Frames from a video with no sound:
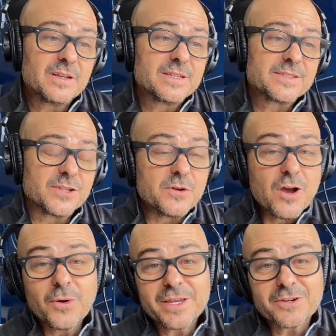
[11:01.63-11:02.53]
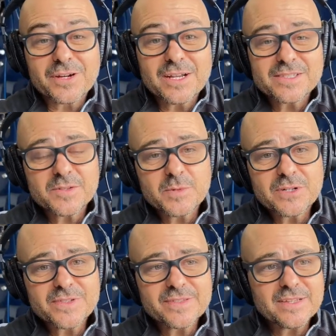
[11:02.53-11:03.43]
So knowing your
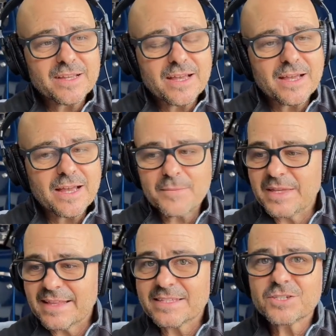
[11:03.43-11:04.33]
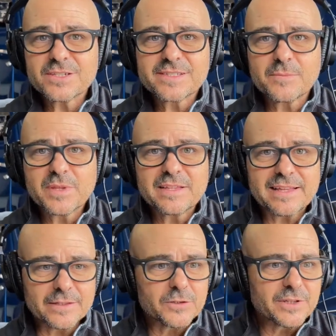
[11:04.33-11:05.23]
customers, I mean, that's just something
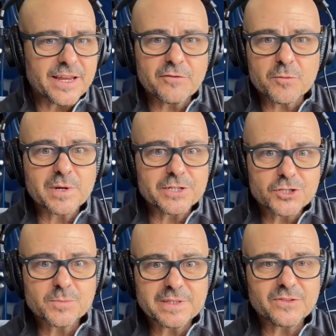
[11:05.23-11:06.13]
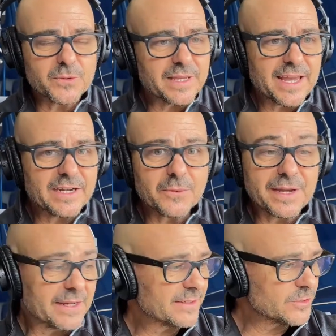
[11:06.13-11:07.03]
that literally everybody should be doing
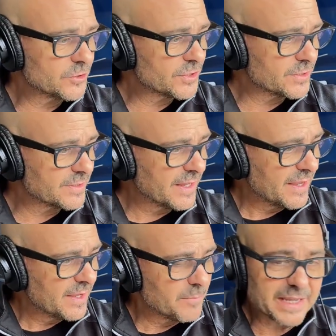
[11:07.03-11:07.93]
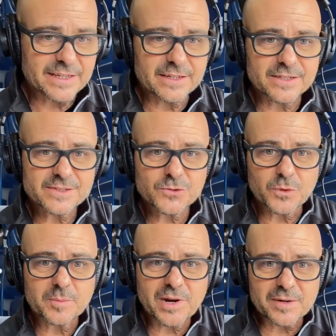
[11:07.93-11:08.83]
anyway. You should make a
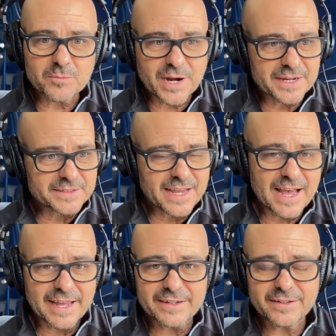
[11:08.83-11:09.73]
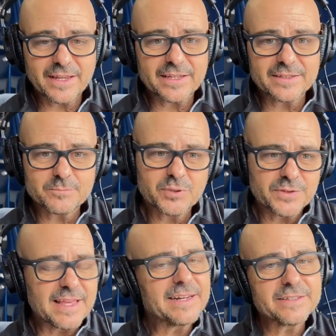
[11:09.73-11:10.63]
StoryBrand brand guide and
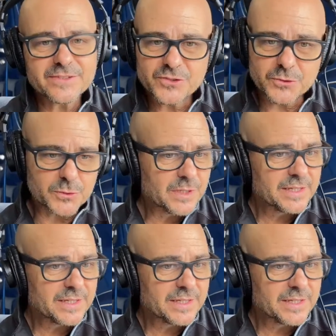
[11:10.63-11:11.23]
put that into